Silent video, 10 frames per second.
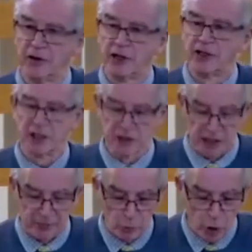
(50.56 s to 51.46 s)
his son to
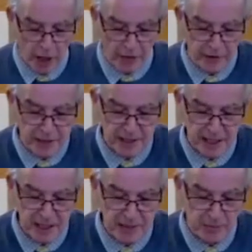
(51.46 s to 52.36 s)
have a wife, he
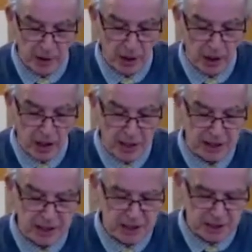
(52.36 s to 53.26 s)
sends, him, he
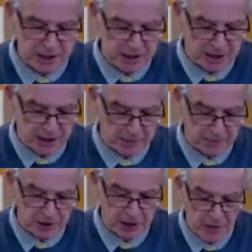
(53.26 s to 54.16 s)
sends his uh,
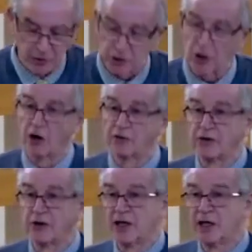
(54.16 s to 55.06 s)
servant off
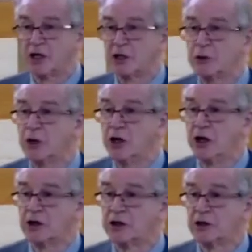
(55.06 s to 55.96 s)
to
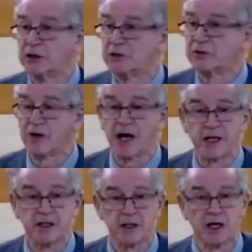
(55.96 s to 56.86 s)
Ur to
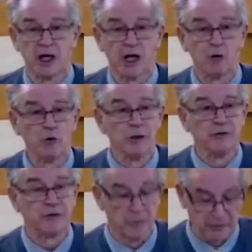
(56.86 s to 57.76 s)
find a woman
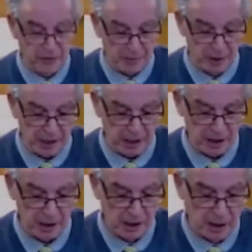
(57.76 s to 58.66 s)
from the family.
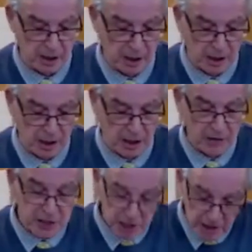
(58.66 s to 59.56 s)
And
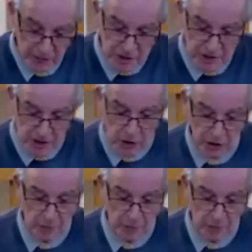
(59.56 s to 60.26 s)
the servant is a godly